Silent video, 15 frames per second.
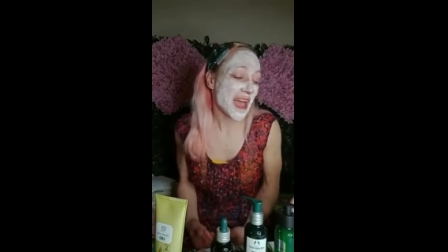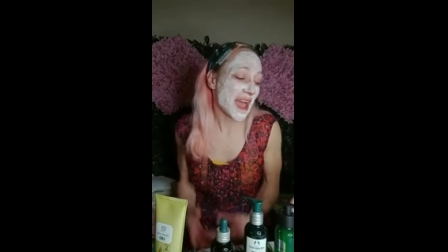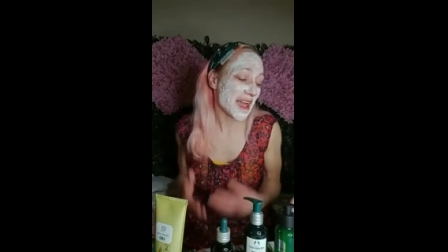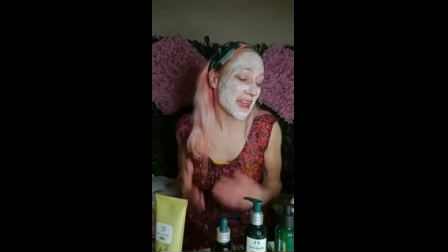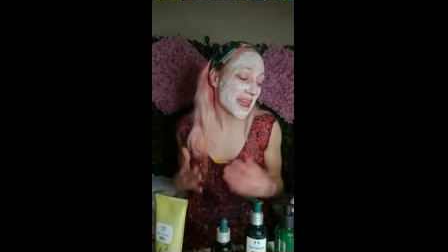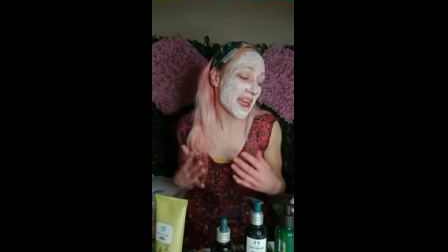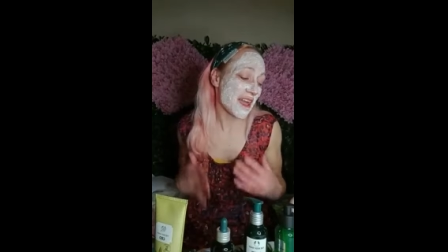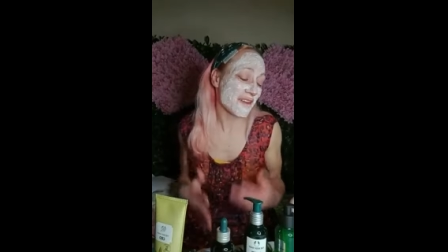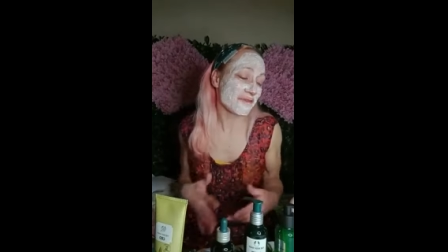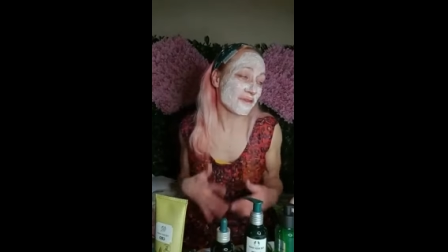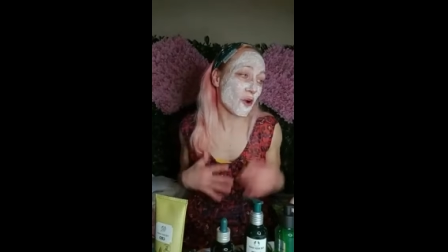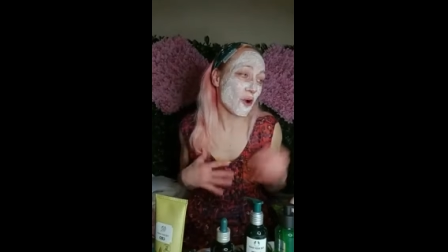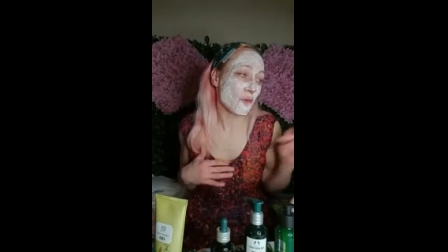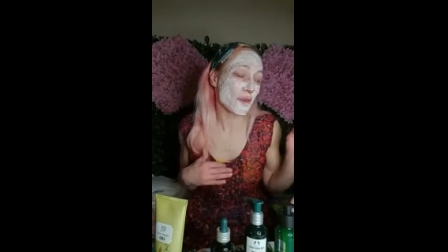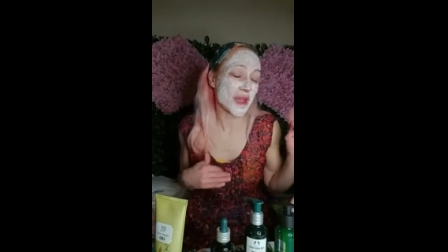I have
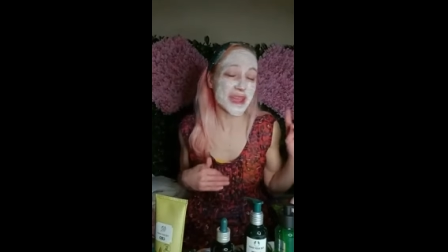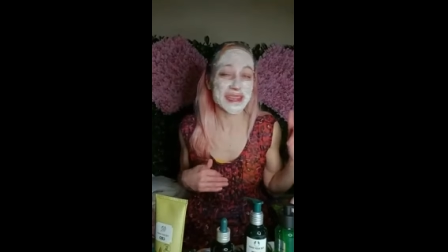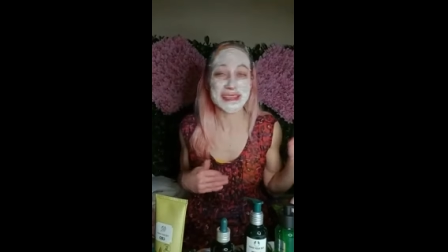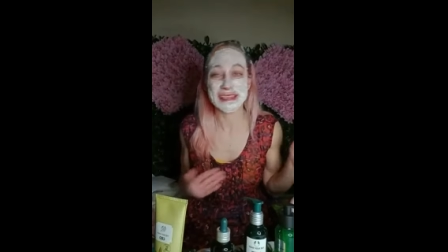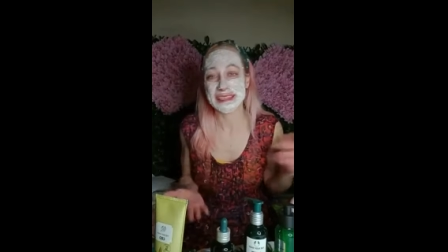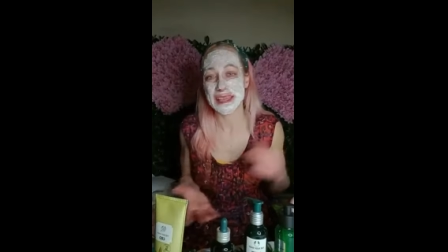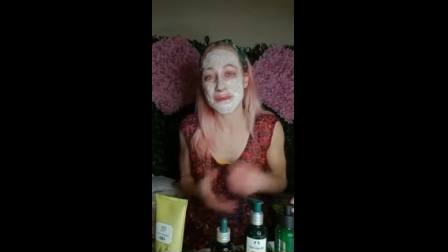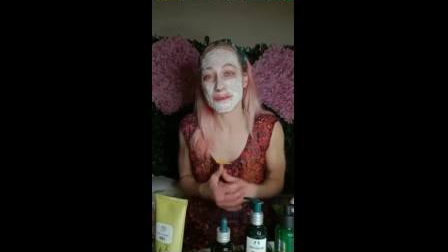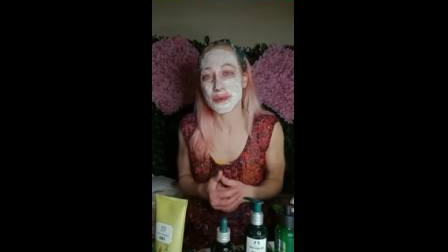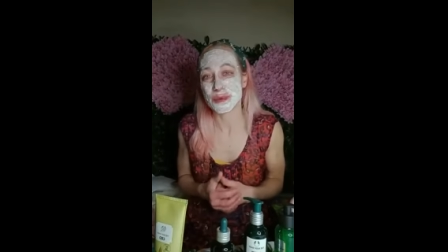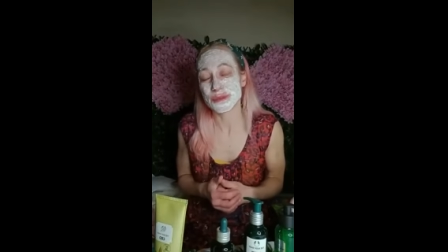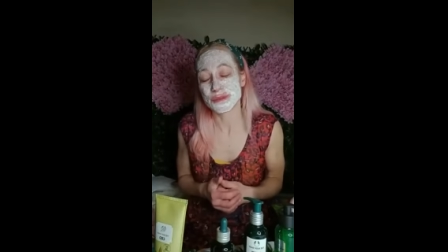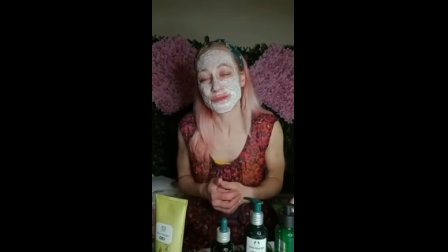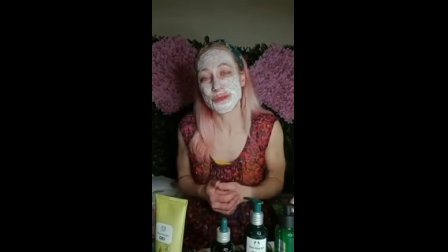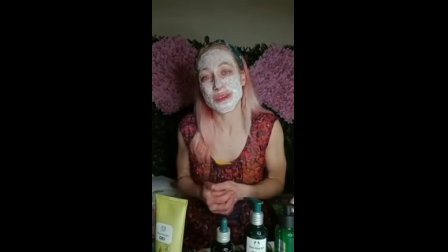got my
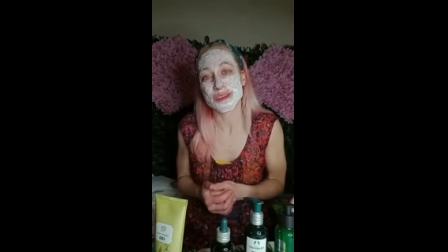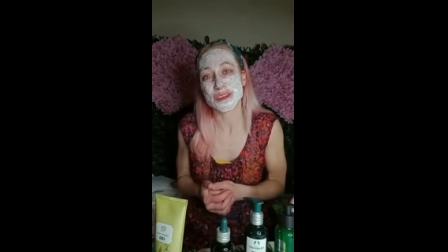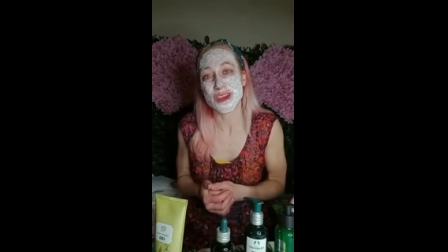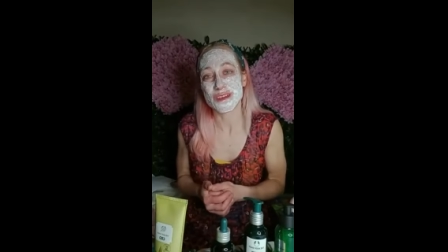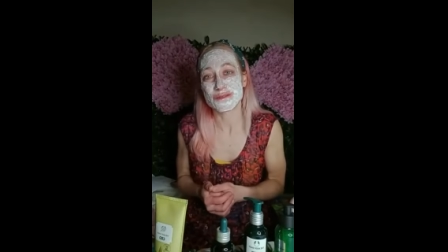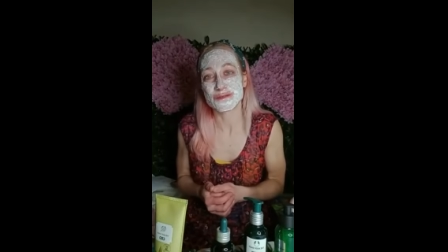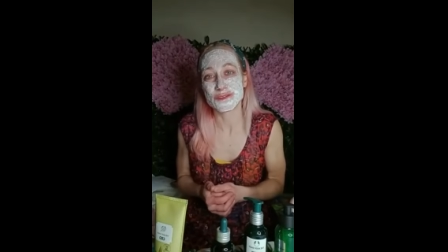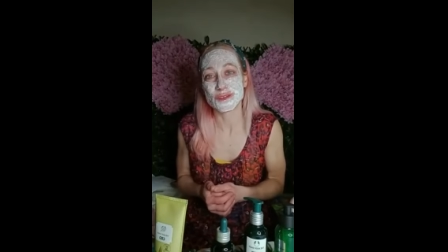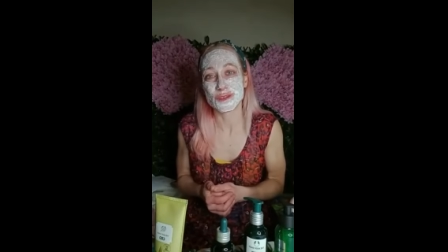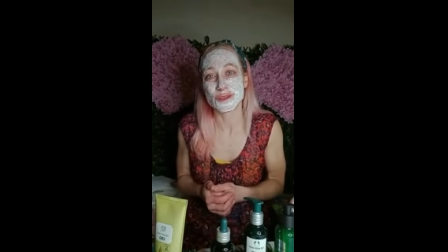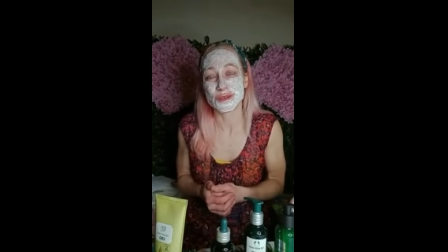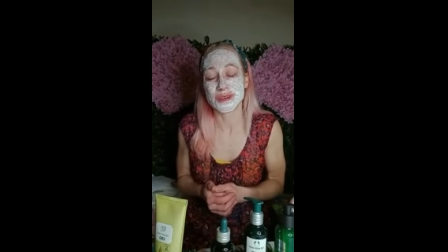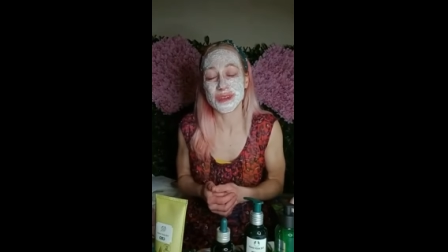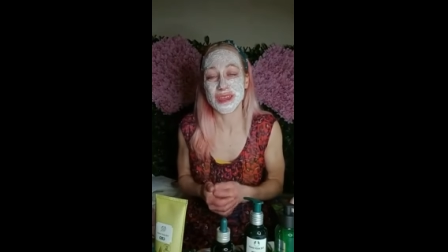samples, which I've done.